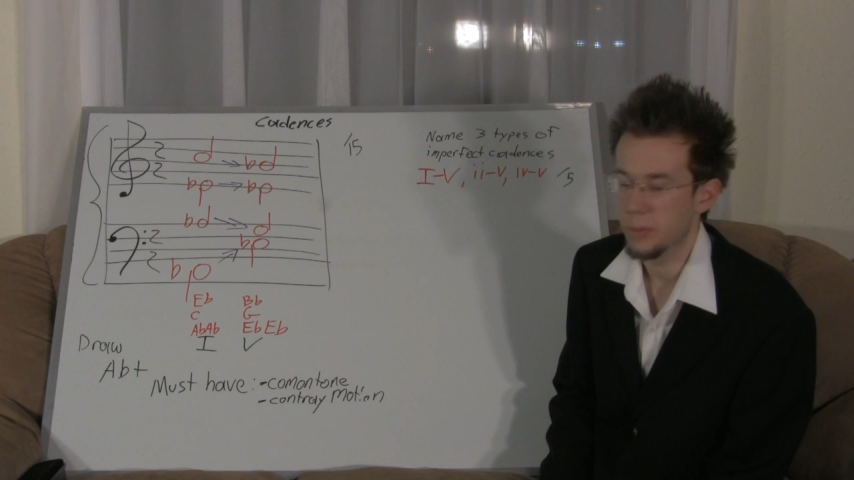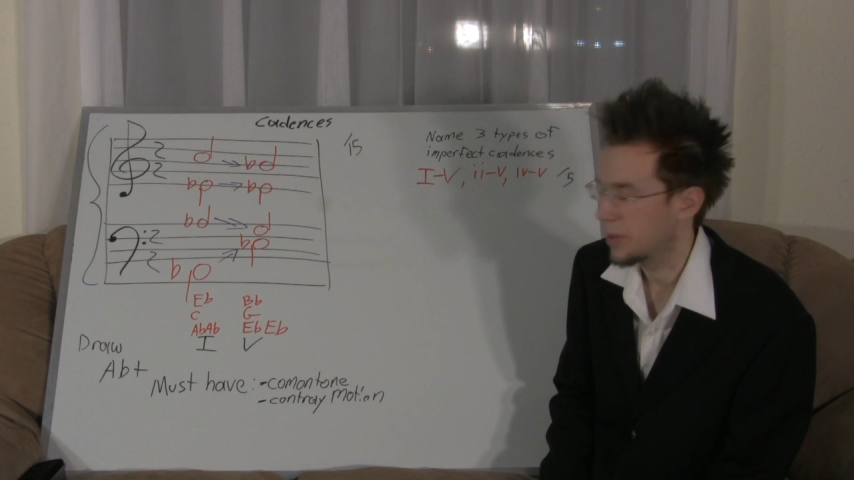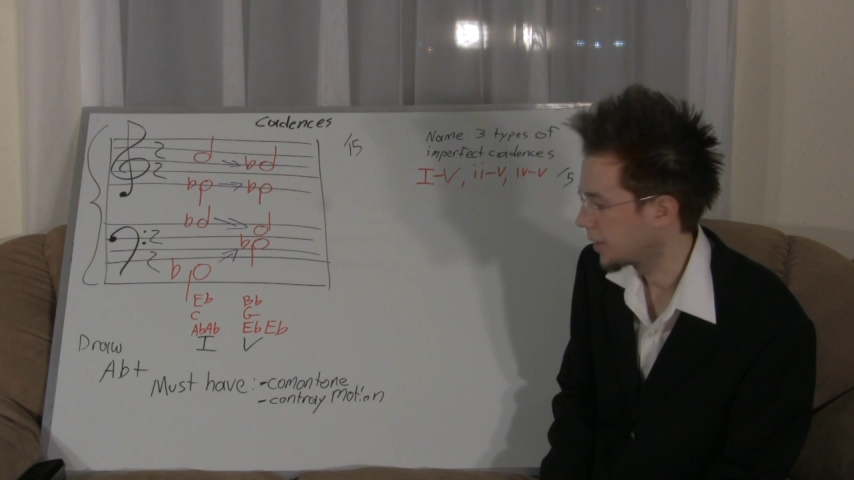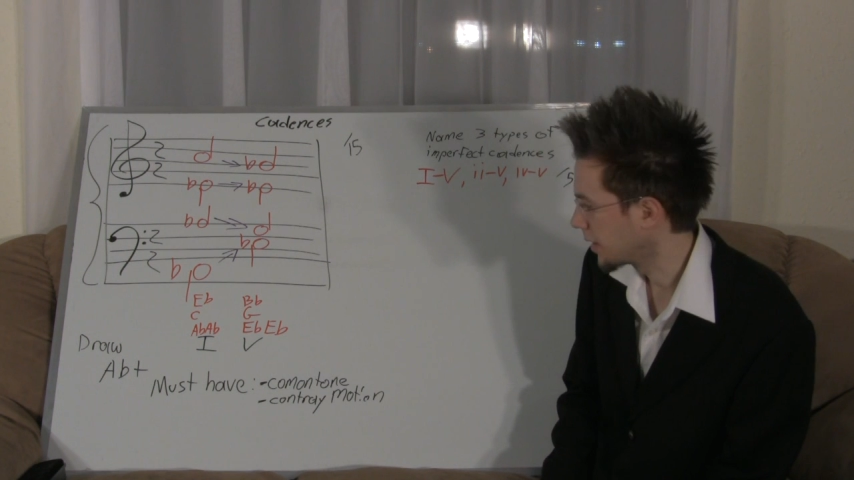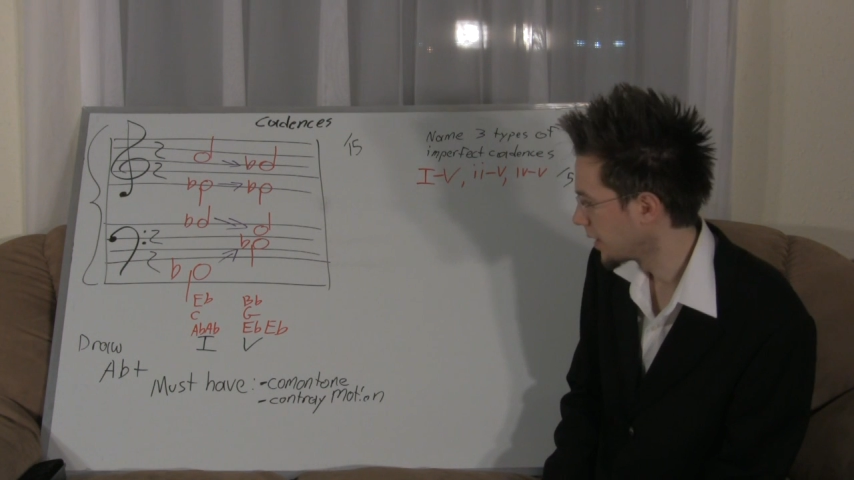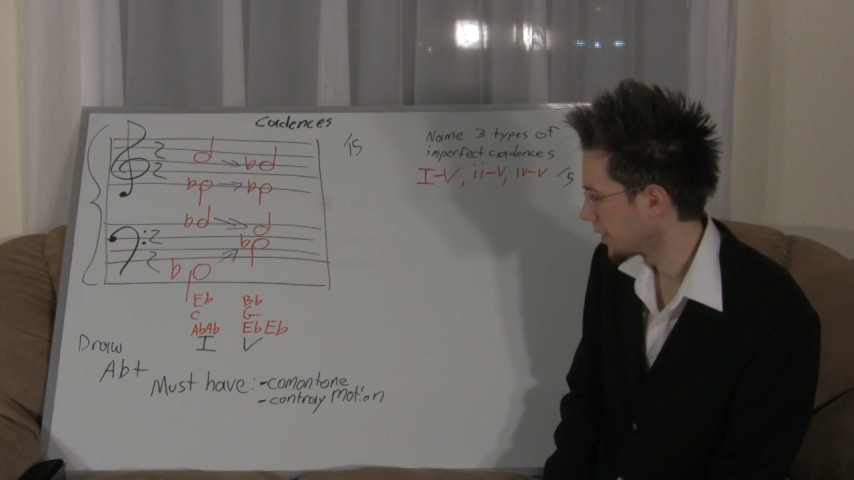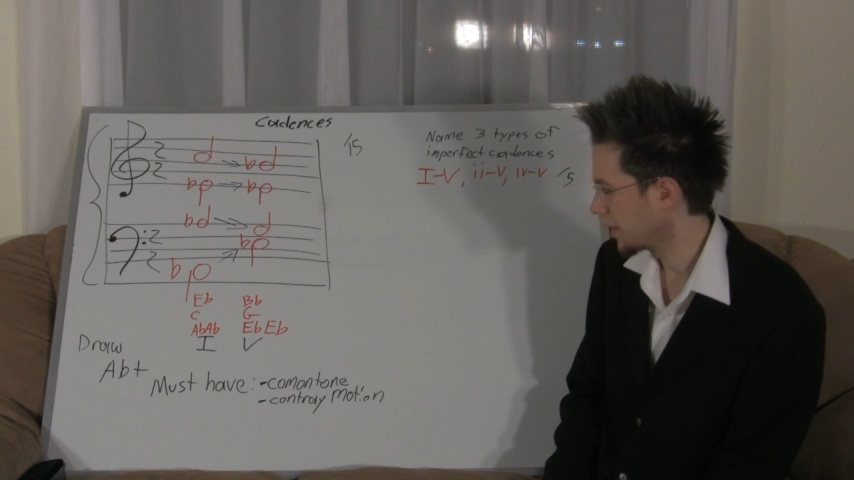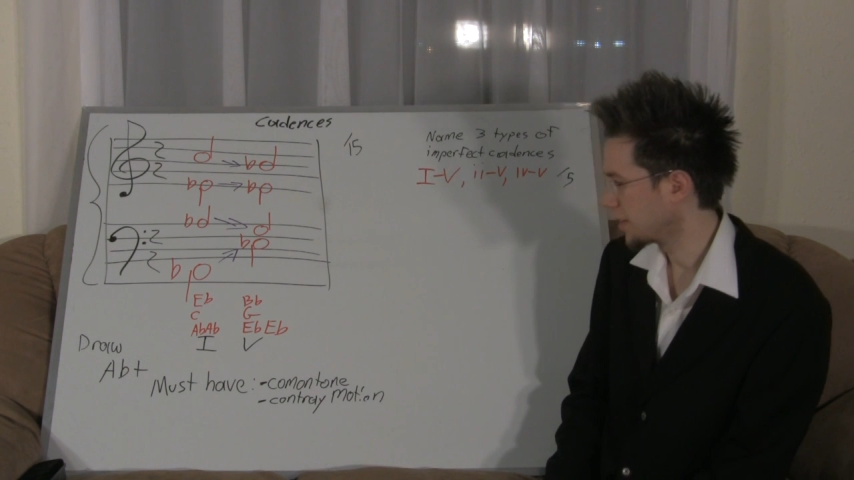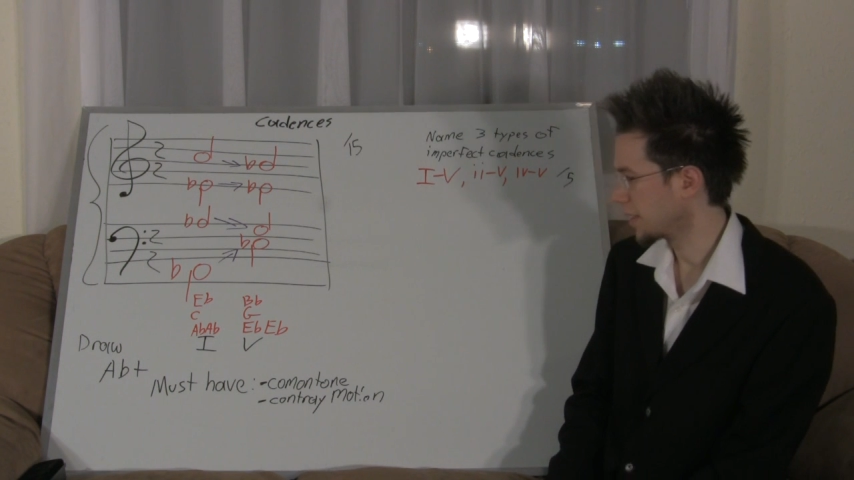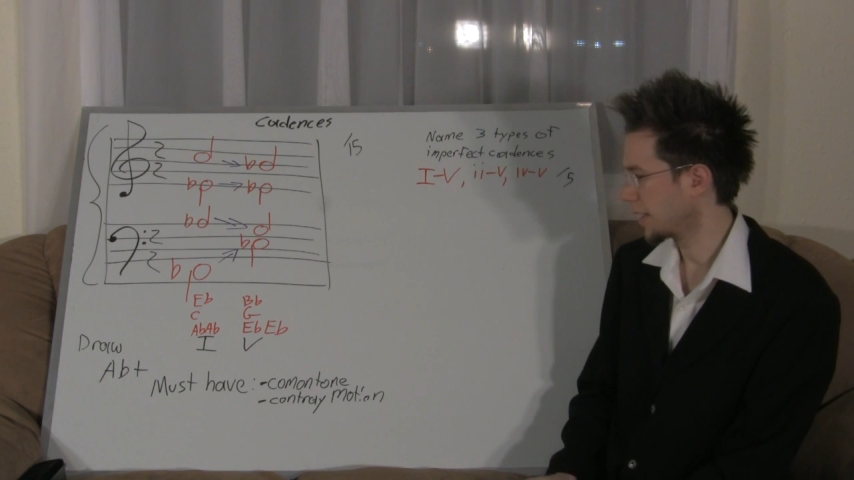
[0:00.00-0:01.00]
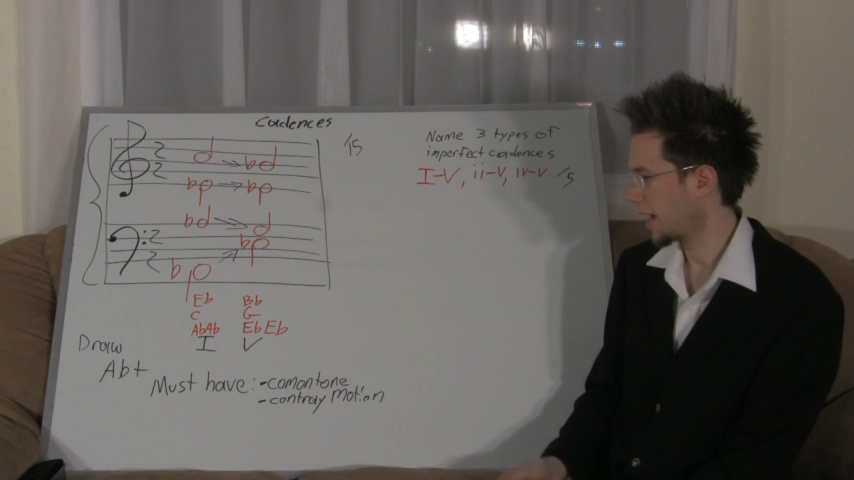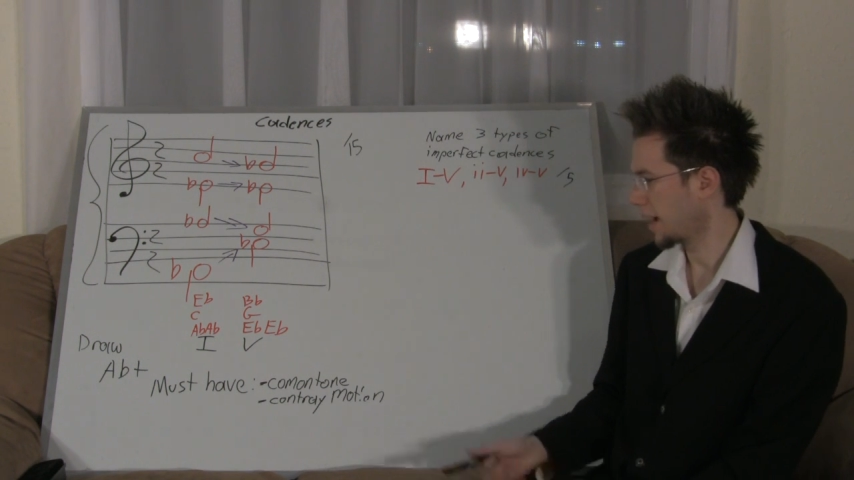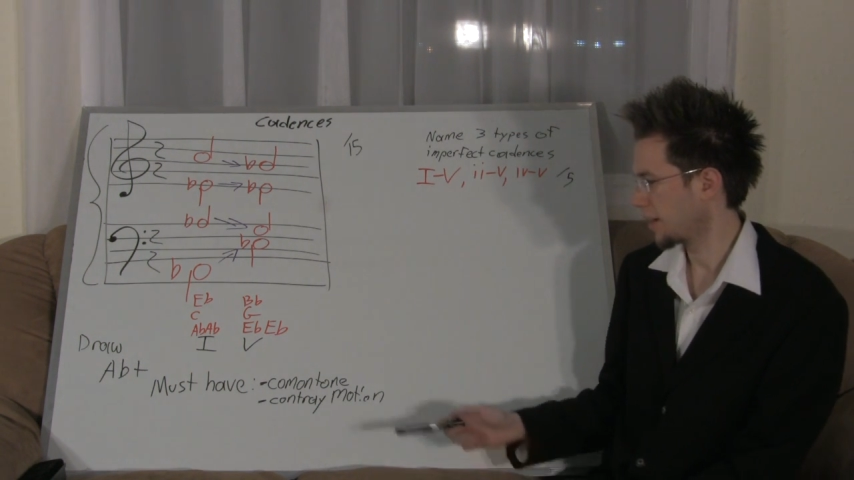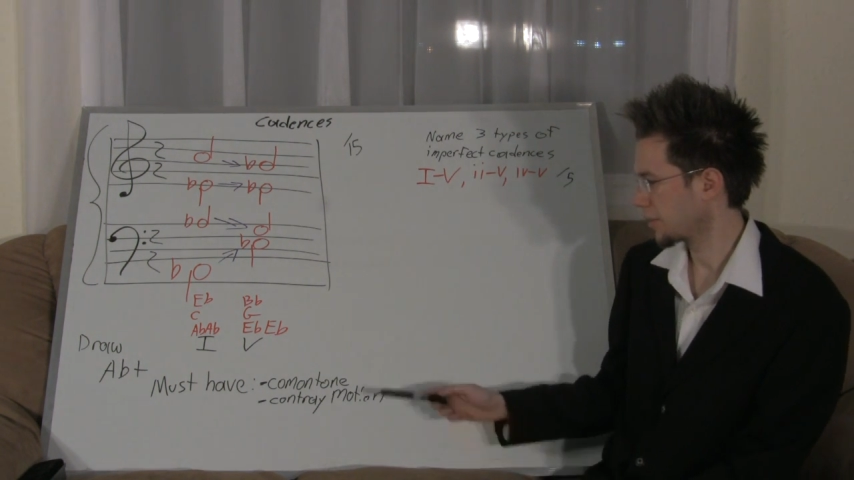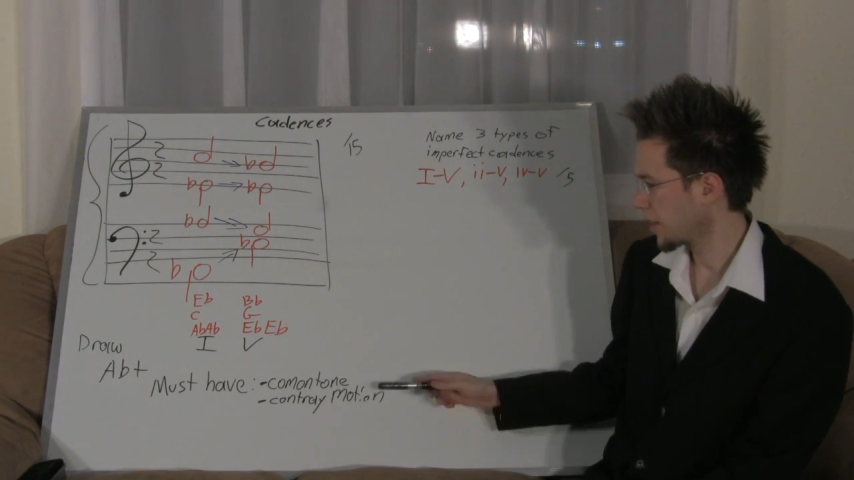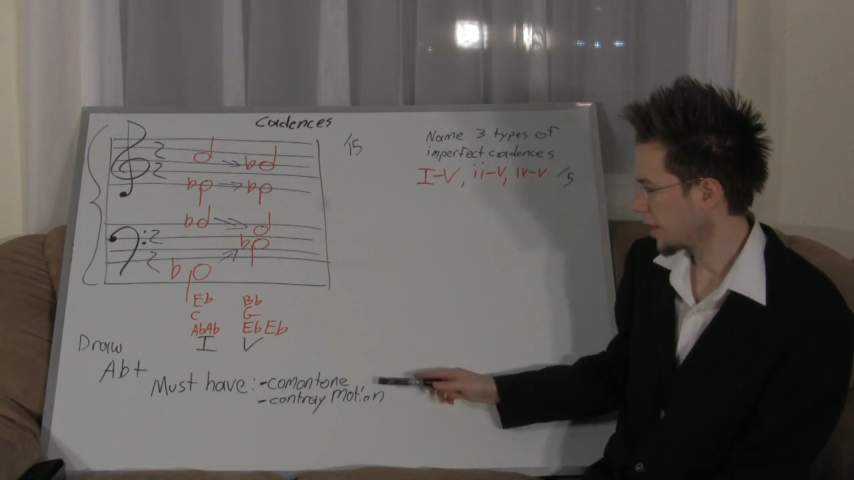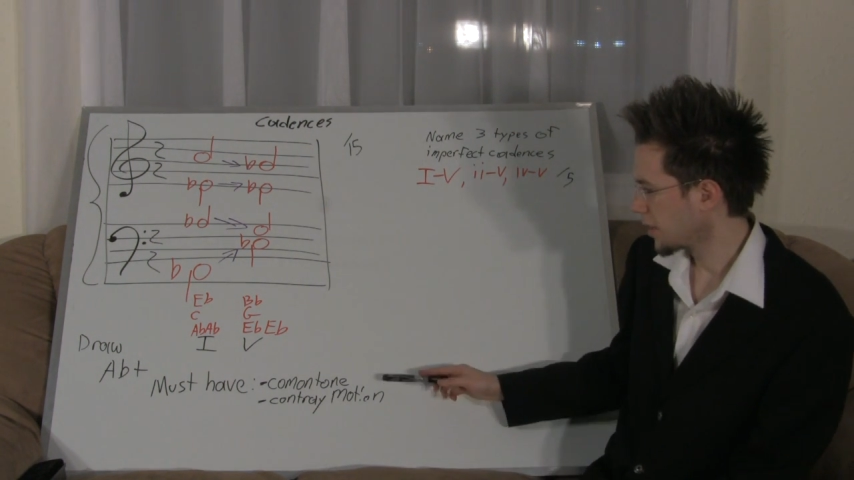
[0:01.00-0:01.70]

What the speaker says: one that you didn't have.